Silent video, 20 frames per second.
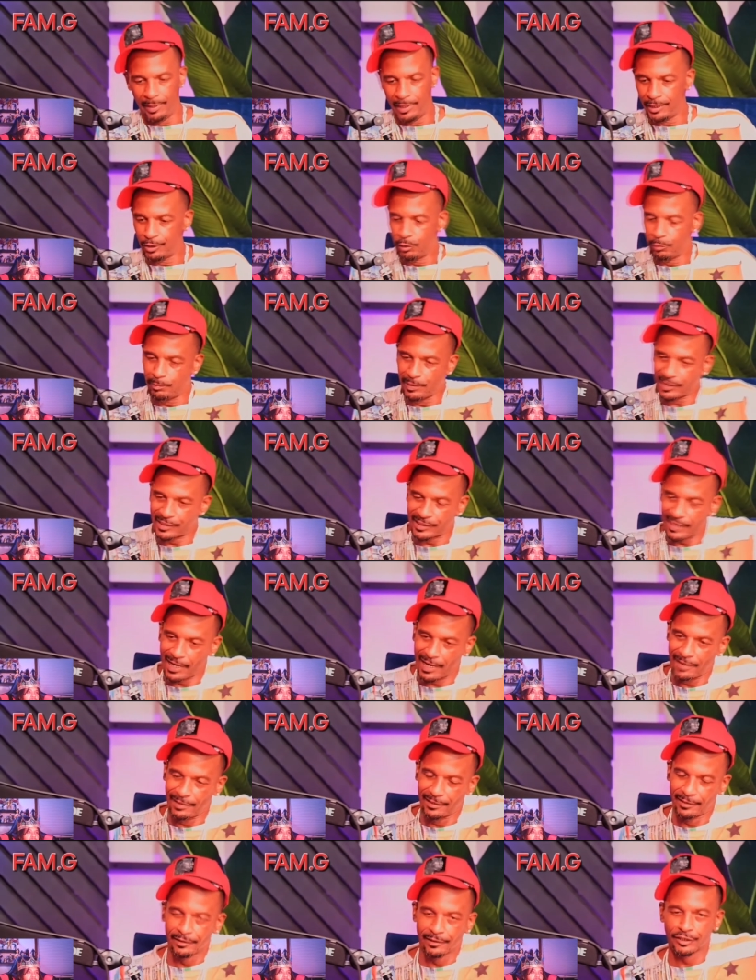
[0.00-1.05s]
Man, you
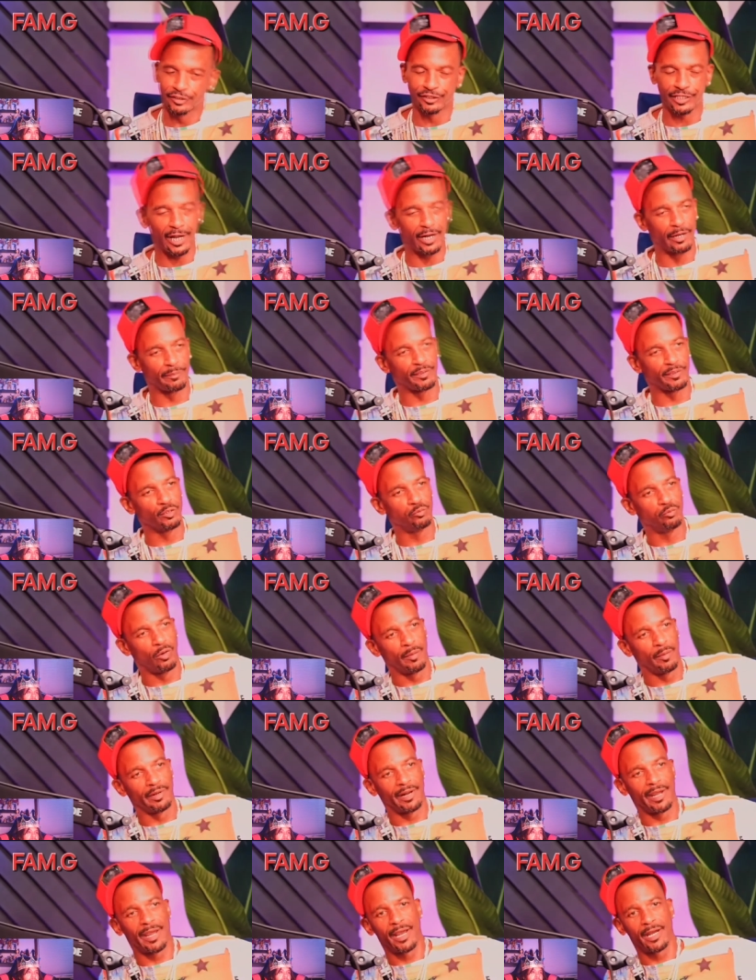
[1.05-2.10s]
bitch-ass nigga done shot up this
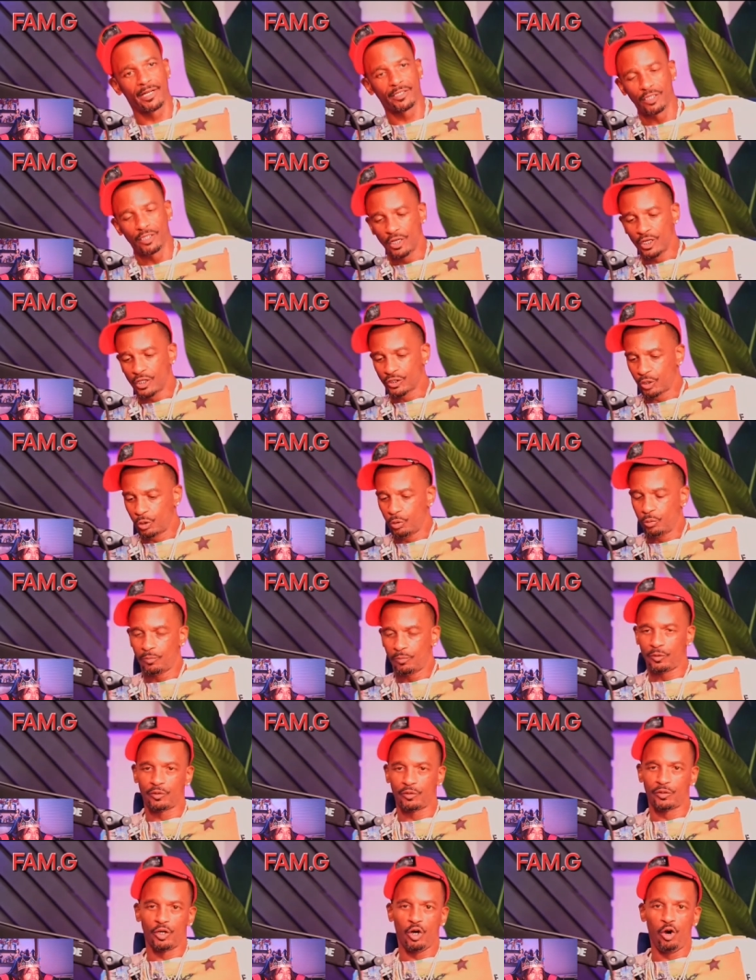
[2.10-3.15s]
woman's house. So
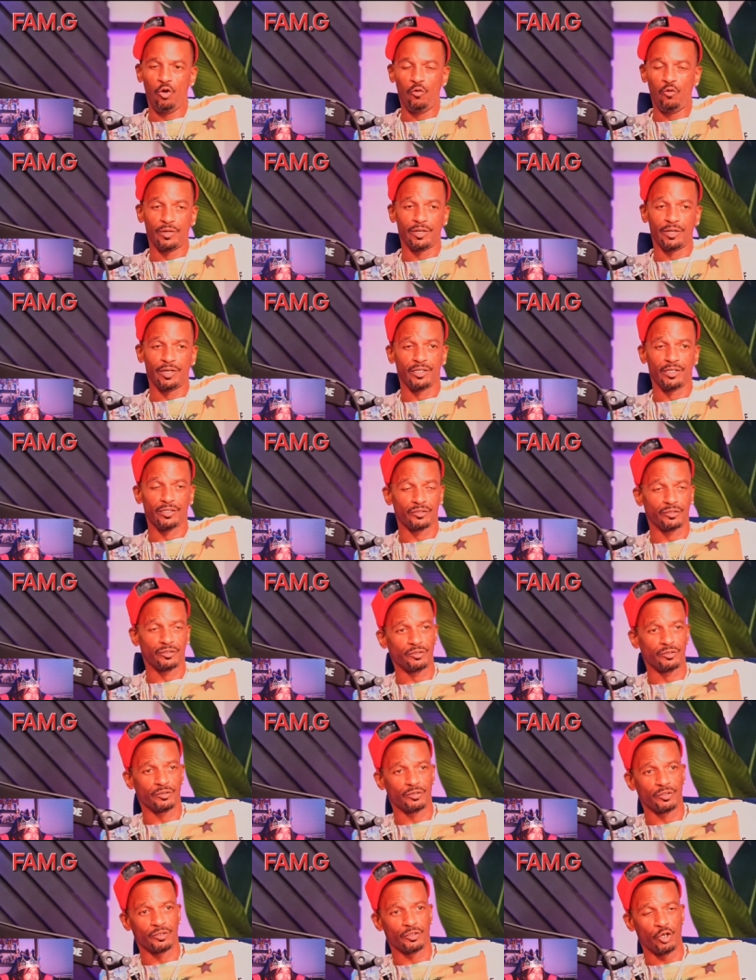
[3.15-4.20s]
the Hoover niggas,
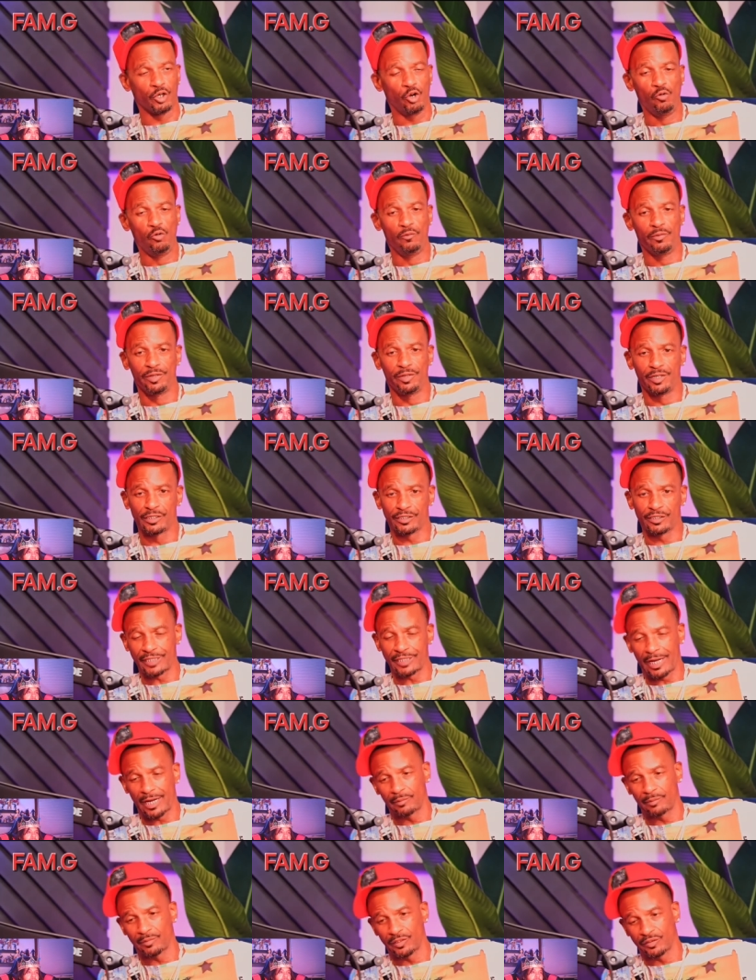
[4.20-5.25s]
the Hoover niggas
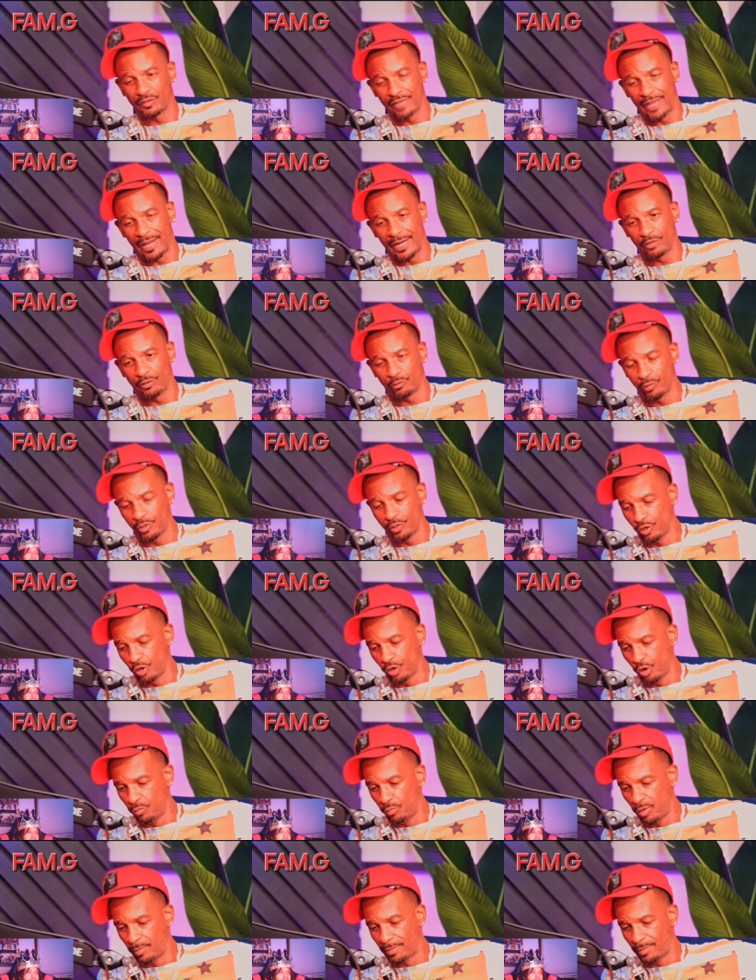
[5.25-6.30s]
shot up this
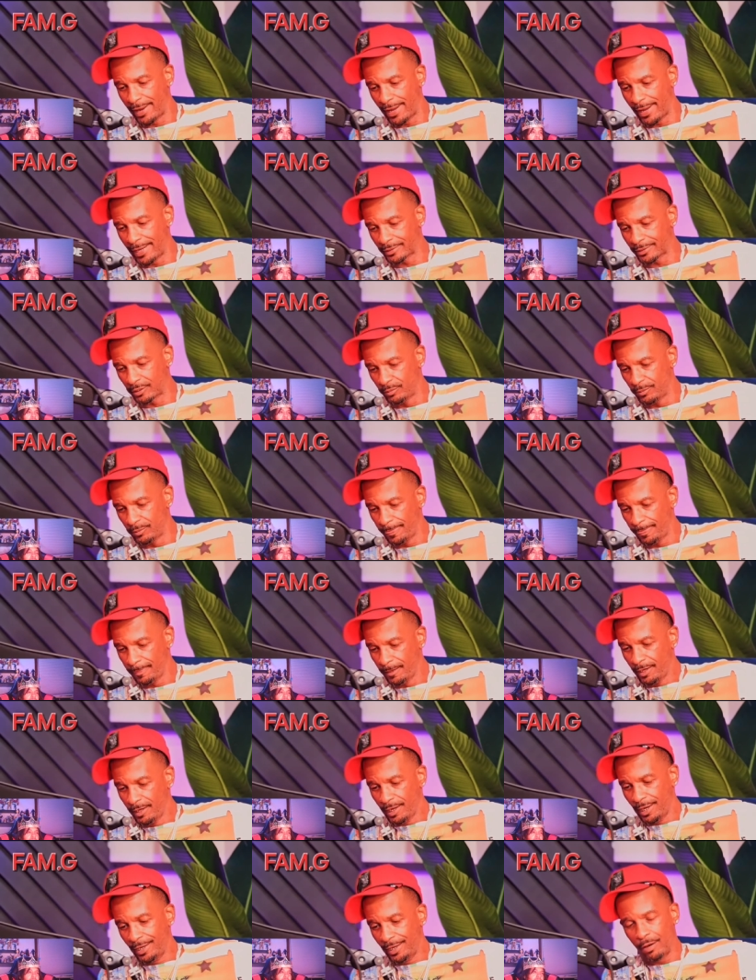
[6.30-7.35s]
93-year-old woman's house, homie.
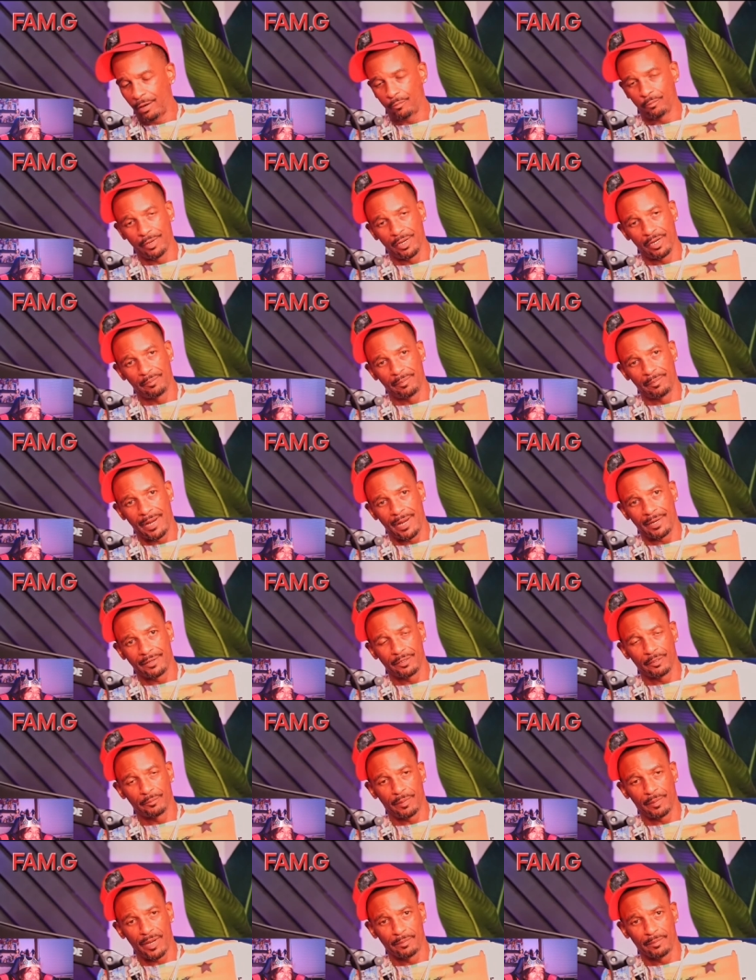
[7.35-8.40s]
And I read about it
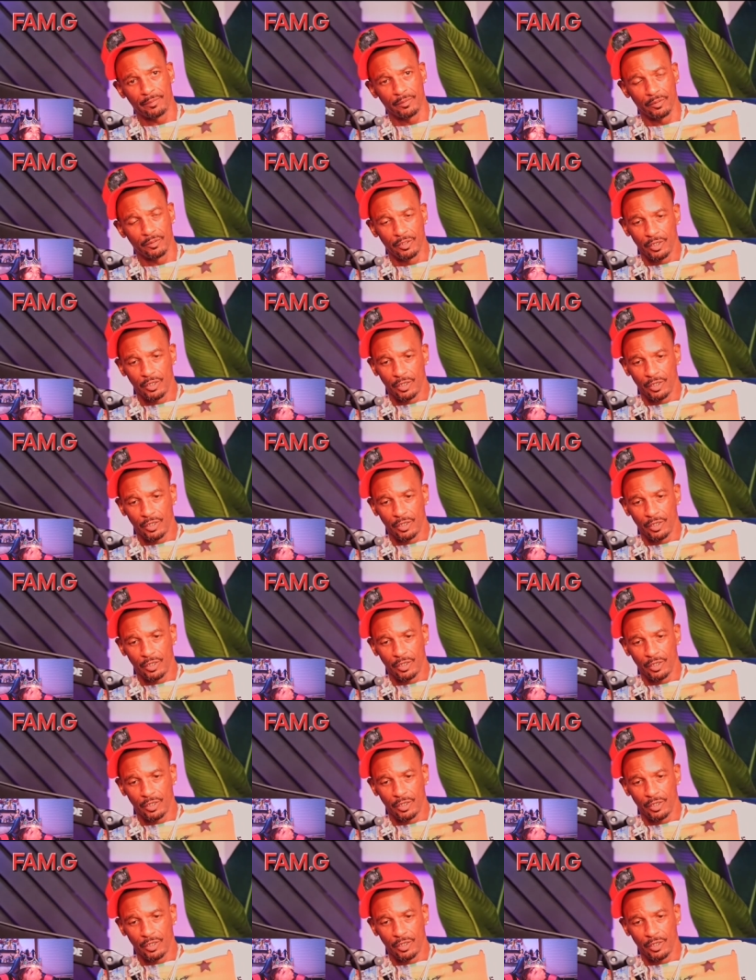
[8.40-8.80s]
in the paper.